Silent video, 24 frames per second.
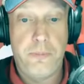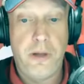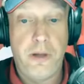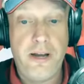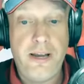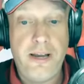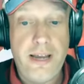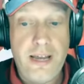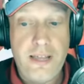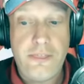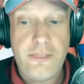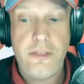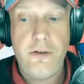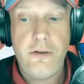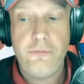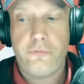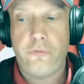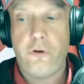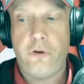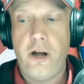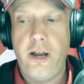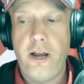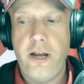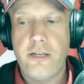but
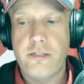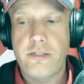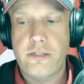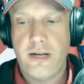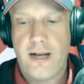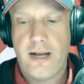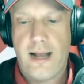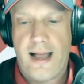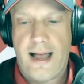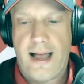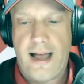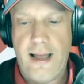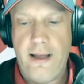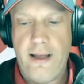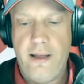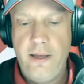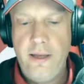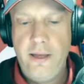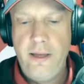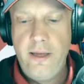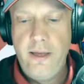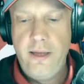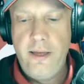Ethen Frank is a guy